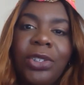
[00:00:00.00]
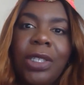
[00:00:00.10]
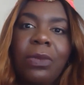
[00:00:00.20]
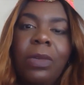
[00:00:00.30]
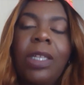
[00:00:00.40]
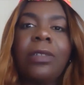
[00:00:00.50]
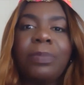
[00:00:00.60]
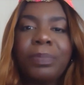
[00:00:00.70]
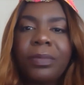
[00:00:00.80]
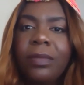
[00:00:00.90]
as
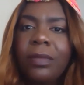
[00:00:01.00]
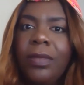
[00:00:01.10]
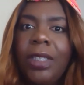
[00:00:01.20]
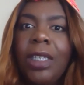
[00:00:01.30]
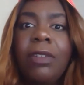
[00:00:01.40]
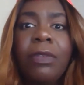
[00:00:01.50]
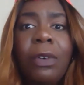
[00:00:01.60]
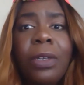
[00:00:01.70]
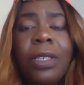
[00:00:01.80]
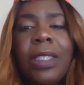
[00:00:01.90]
well. And of
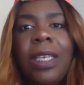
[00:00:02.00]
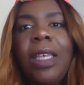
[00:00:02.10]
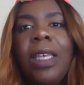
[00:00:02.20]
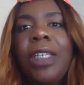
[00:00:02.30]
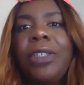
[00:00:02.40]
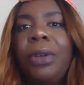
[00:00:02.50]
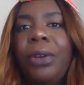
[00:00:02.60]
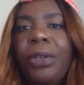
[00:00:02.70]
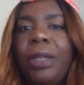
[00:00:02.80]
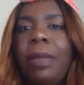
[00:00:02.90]
course, you
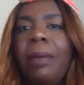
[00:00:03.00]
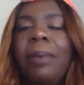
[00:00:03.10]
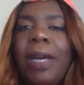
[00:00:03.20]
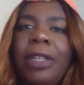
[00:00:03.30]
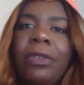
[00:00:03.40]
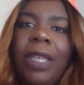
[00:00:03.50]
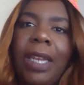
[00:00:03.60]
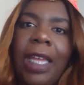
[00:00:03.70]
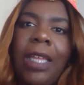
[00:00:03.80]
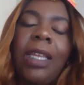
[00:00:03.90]
heard in my bio
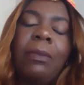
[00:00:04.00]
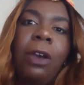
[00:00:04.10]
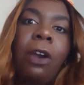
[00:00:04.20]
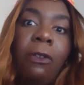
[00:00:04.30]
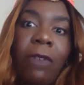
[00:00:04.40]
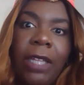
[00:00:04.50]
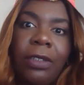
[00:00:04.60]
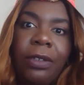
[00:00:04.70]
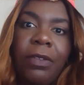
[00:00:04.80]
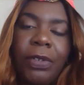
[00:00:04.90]
that I am a
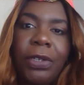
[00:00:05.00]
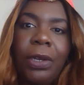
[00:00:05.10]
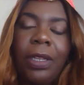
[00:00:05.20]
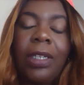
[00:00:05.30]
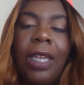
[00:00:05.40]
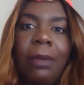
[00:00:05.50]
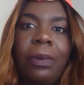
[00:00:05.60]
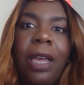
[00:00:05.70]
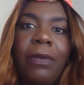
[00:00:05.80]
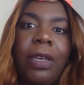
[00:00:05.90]
co-founder of a
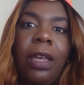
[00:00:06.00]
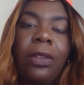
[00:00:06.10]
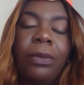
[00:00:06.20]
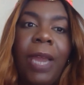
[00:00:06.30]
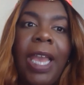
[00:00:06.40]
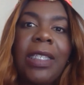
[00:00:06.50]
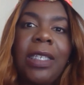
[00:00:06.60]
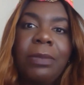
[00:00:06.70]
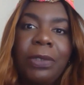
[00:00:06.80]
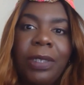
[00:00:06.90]
nonprofit called Arise
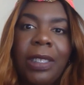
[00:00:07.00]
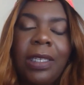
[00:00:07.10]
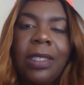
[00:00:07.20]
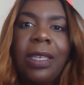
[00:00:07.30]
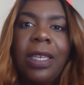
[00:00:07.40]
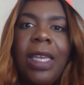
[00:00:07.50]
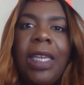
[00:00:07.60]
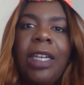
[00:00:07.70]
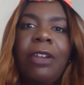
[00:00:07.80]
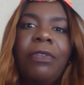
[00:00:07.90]
Communities,
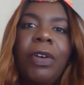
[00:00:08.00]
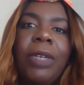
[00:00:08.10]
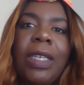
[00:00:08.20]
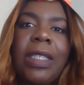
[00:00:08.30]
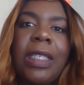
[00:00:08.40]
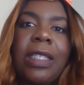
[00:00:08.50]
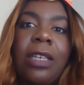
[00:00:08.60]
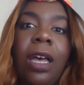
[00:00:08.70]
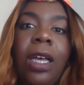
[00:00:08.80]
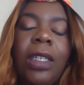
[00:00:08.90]
and our focus is
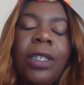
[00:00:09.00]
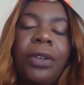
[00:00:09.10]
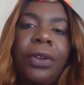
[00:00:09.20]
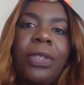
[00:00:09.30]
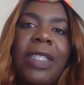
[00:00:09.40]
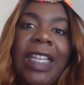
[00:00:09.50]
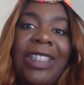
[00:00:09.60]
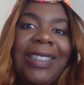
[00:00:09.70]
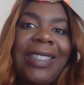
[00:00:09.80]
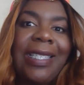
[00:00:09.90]
on girls
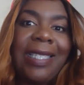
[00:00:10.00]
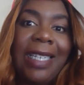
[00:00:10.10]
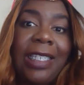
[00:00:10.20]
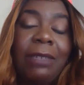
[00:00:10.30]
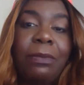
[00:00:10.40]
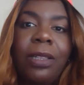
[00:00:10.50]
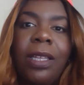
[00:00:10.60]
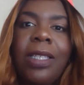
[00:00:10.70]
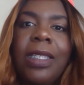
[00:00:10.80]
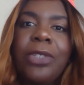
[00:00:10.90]
age 16 and
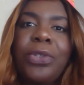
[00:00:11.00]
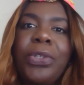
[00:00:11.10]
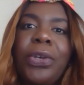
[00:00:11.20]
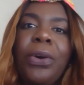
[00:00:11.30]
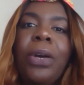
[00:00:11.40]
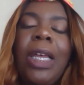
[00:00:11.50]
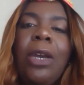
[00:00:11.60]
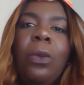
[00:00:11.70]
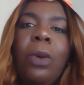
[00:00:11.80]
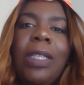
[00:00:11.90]
plus. And so
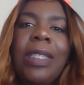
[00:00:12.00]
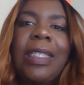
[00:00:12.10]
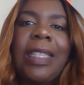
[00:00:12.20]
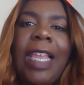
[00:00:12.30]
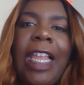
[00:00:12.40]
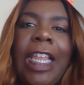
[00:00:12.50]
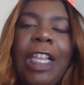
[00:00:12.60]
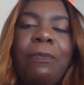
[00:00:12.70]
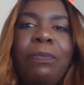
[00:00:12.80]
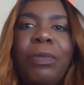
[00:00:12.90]
once they